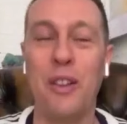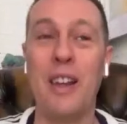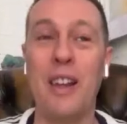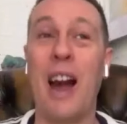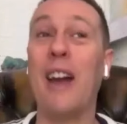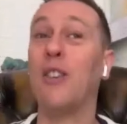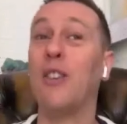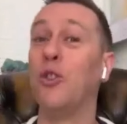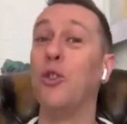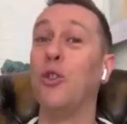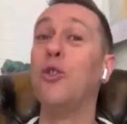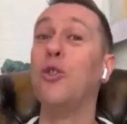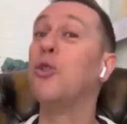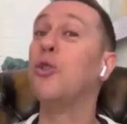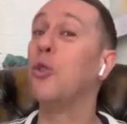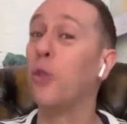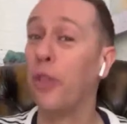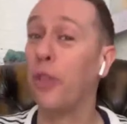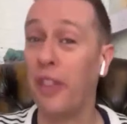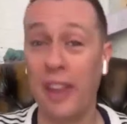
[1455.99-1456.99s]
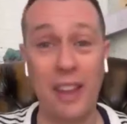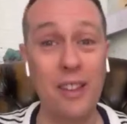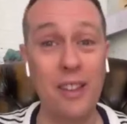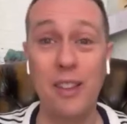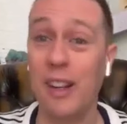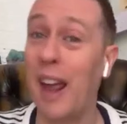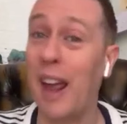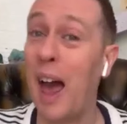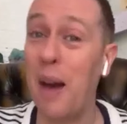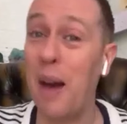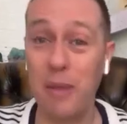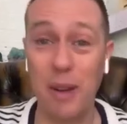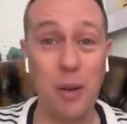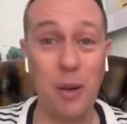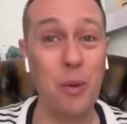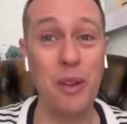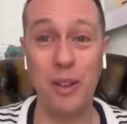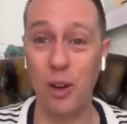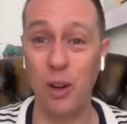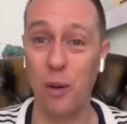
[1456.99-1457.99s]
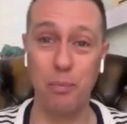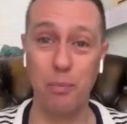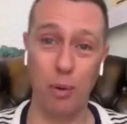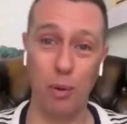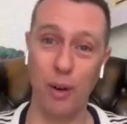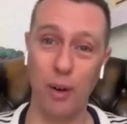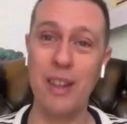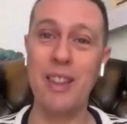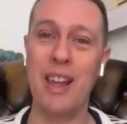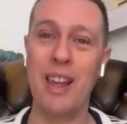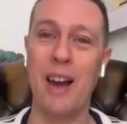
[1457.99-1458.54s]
the unusual things that are happening with your body,